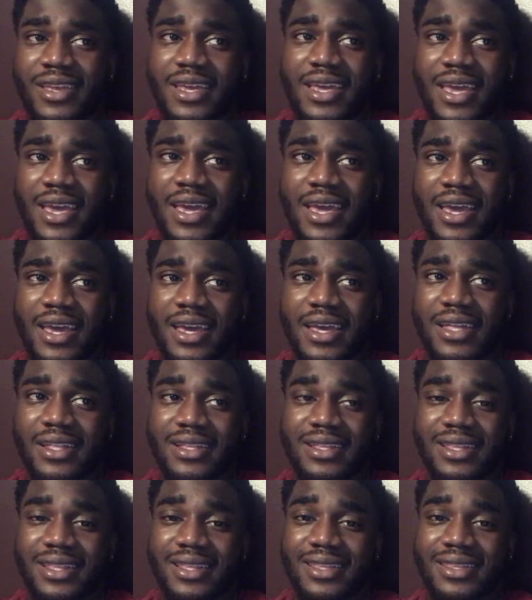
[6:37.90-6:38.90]

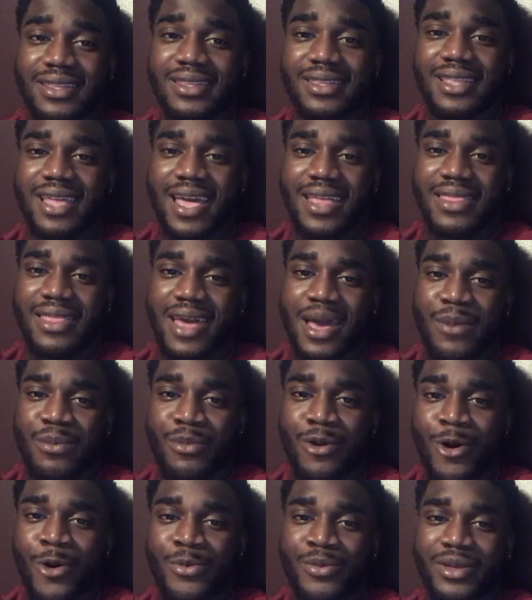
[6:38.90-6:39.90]
and at that
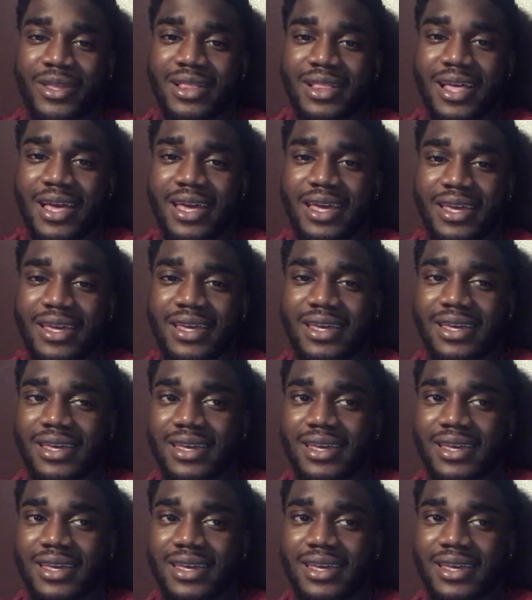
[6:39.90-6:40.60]
moment, like